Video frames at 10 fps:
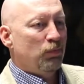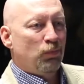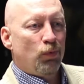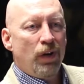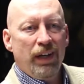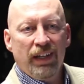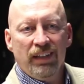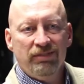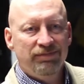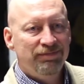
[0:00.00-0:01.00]
running.
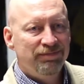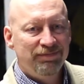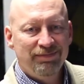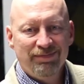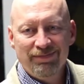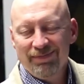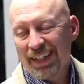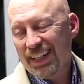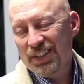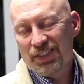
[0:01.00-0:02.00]

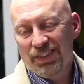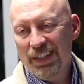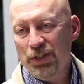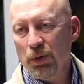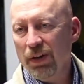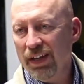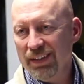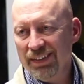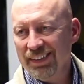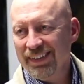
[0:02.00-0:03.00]
I just enjoy it.
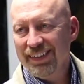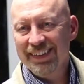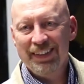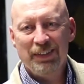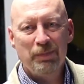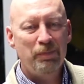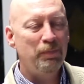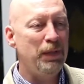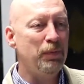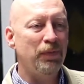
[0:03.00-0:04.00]

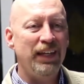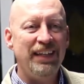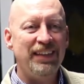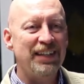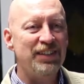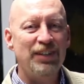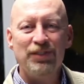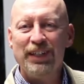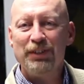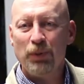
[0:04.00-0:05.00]
People think that
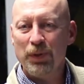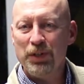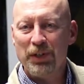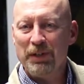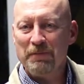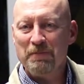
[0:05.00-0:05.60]
sounds like torture.